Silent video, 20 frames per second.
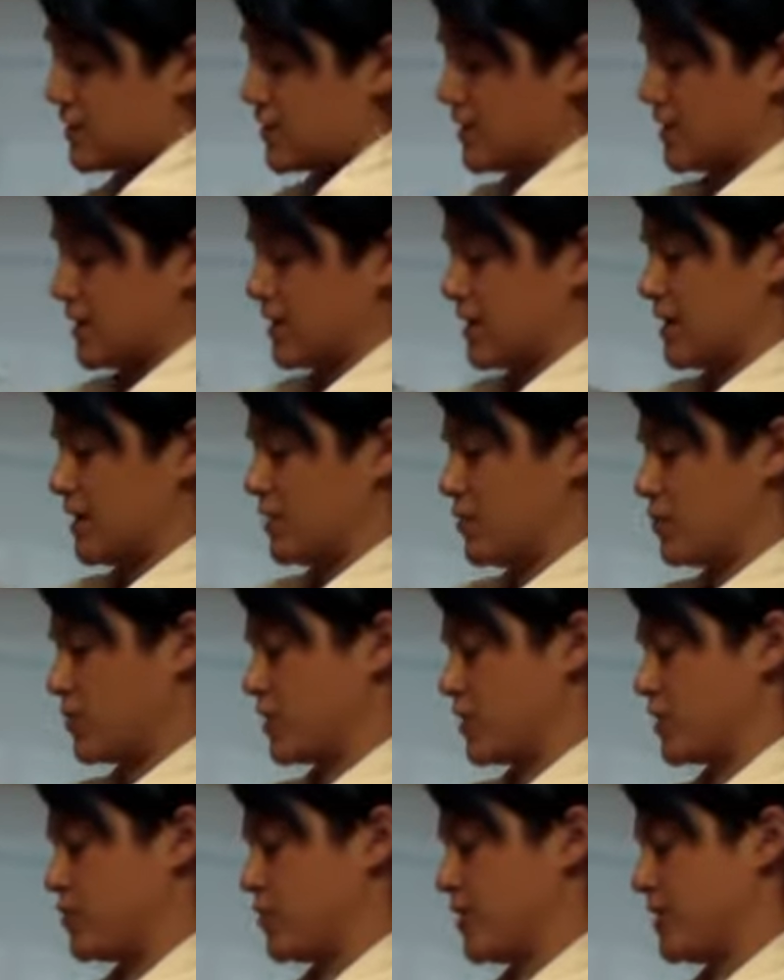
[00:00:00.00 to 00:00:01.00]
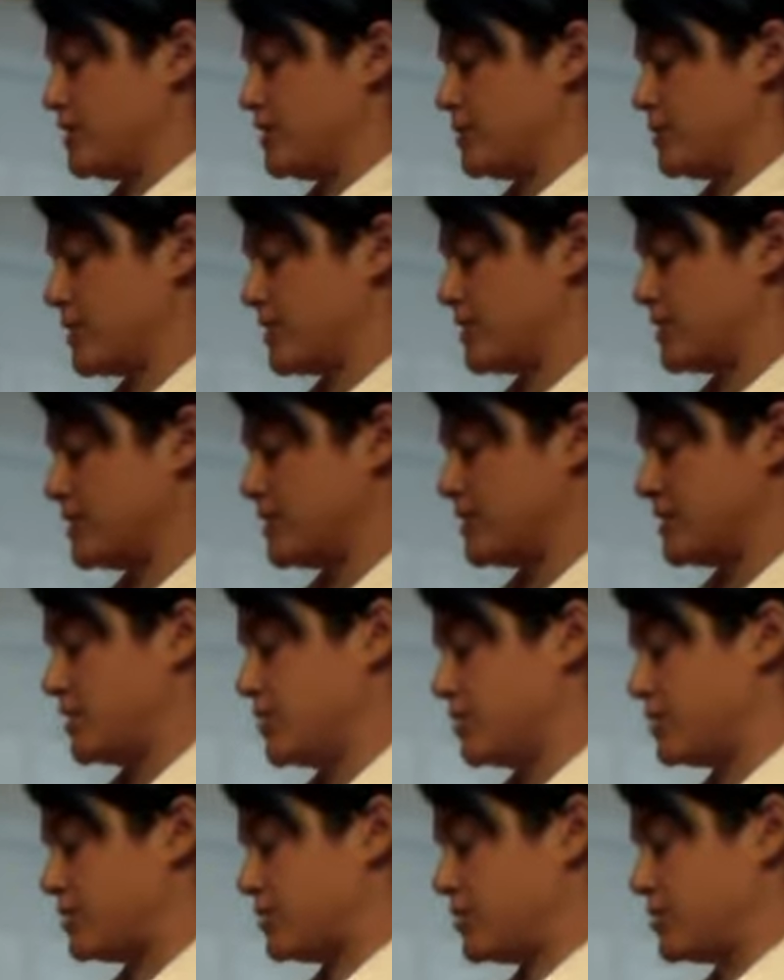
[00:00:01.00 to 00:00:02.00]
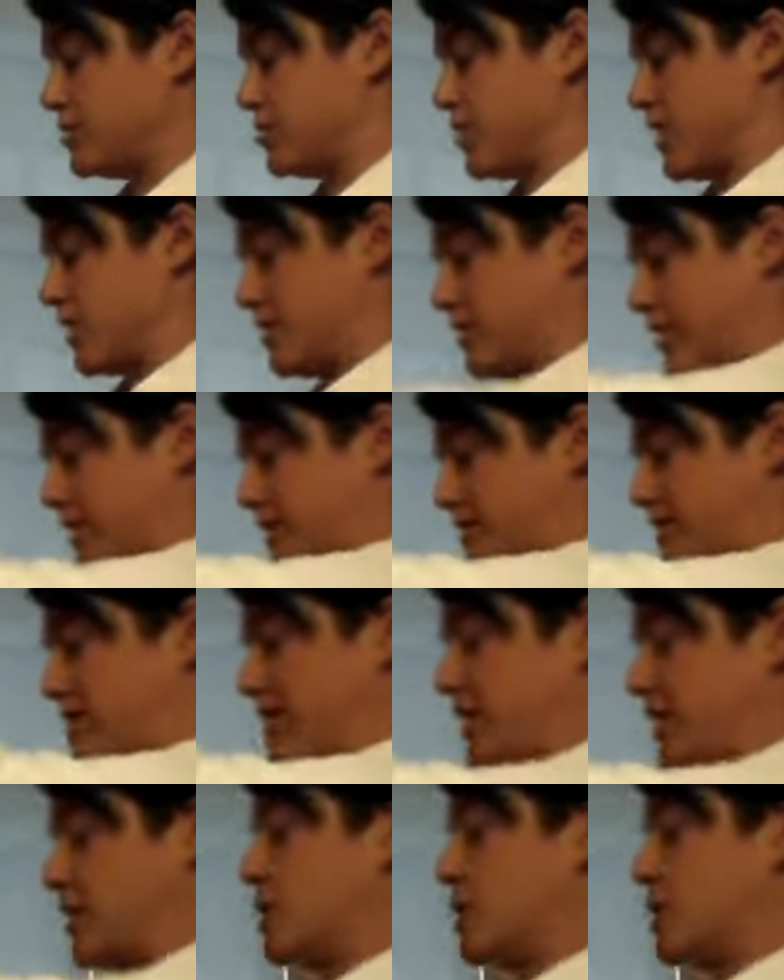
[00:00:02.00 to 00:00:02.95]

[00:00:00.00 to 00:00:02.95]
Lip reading: and we're going to continue to do our lacing.